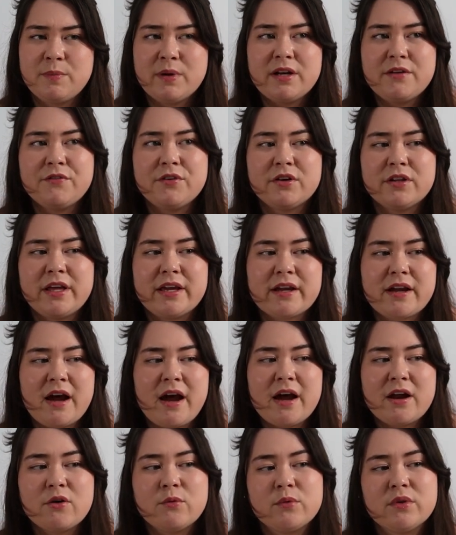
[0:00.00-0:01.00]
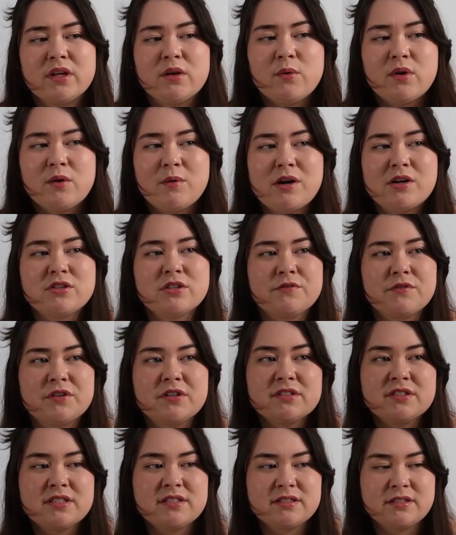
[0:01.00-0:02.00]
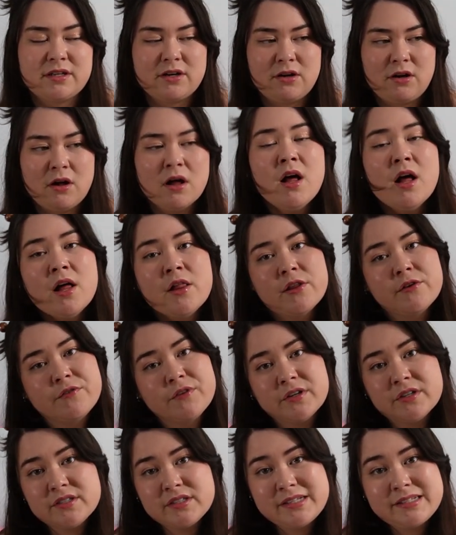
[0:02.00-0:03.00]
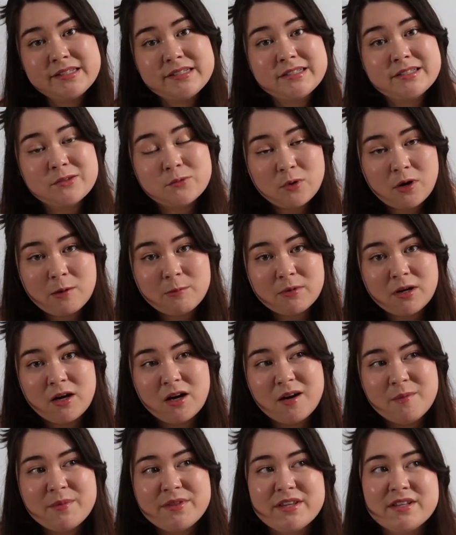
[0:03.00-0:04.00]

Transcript: But if you're like, I don't really want to watch the first season at all, the first season is a rom com.